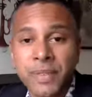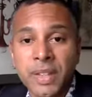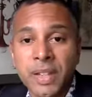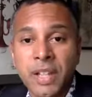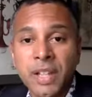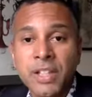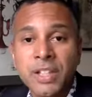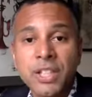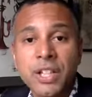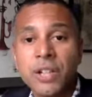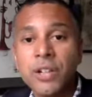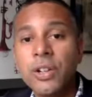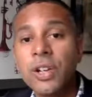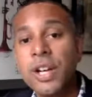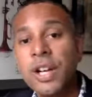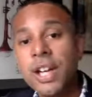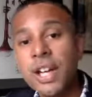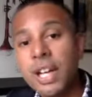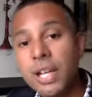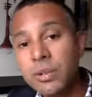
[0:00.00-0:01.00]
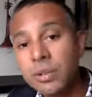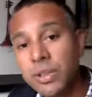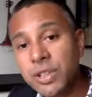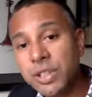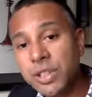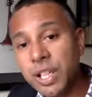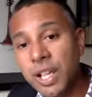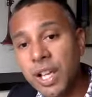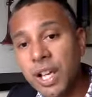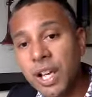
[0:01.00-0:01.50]
So it
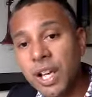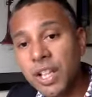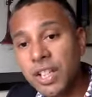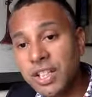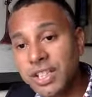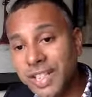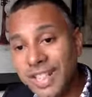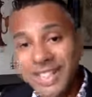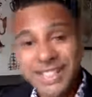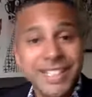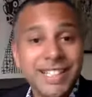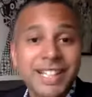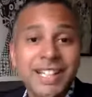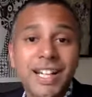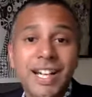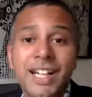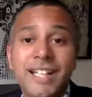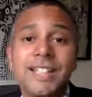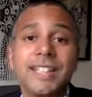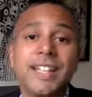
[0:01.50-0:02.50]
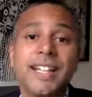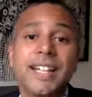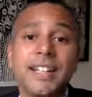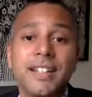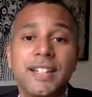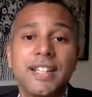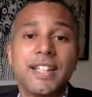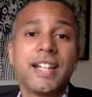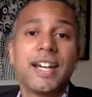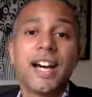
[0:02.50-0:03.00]
was testing an idea
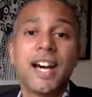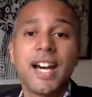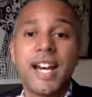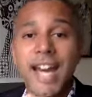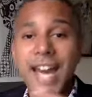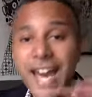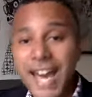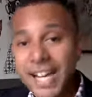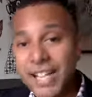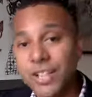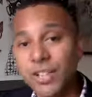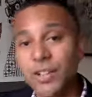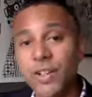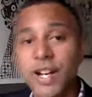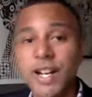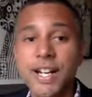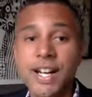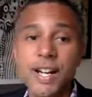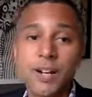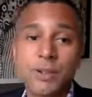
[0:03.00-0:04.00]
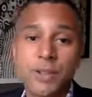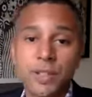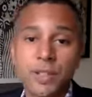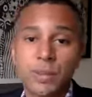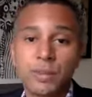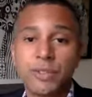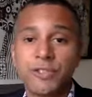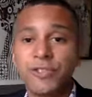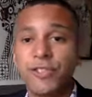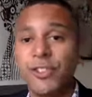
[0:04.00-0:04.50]
that I had tried out once
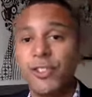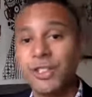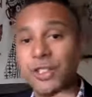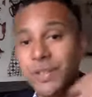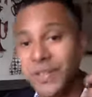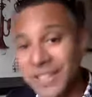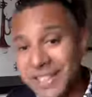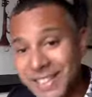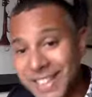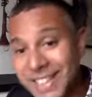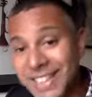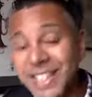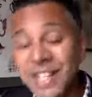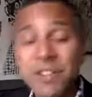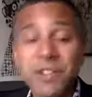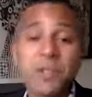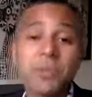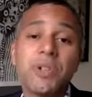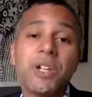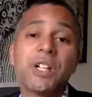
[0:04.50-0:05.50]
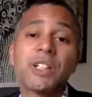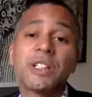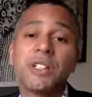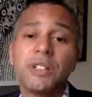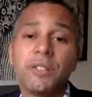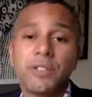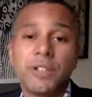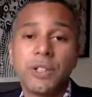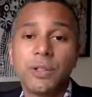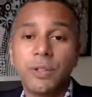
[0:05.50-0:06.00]
before. So I did know it worked in
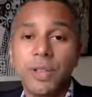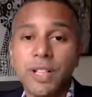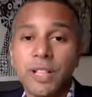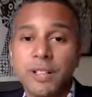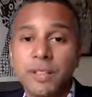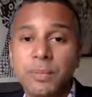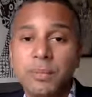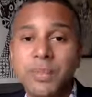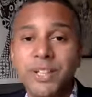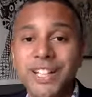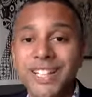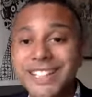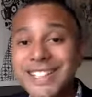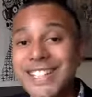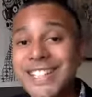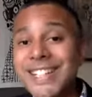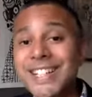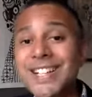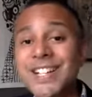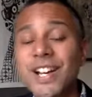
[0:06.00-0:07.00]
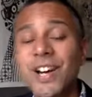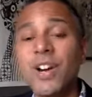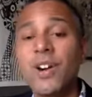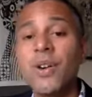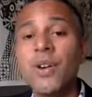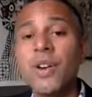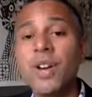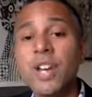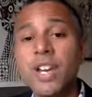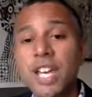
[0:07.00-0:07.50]
the real world, but I didn't
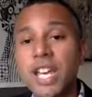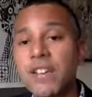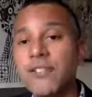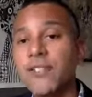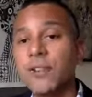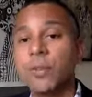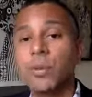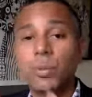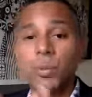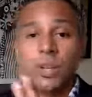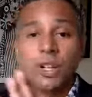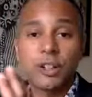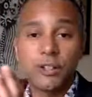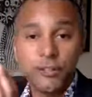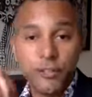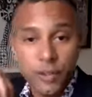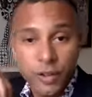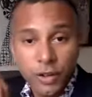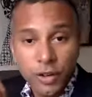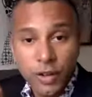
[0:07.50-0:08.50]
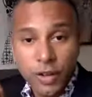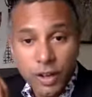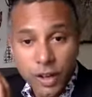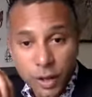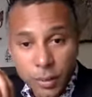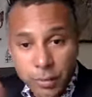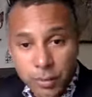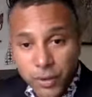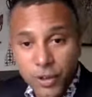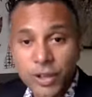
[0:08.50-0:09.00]
know if it would work for
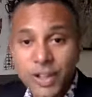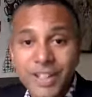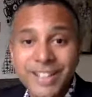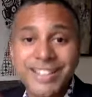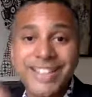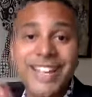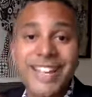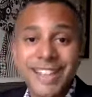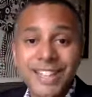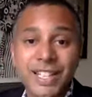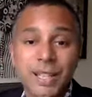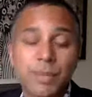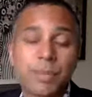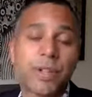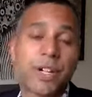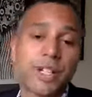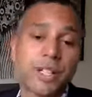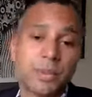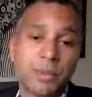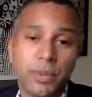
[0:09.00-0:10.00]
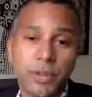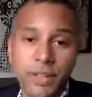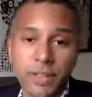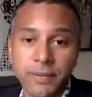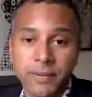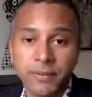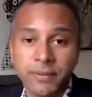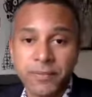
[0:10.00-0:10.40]
a product at this price point.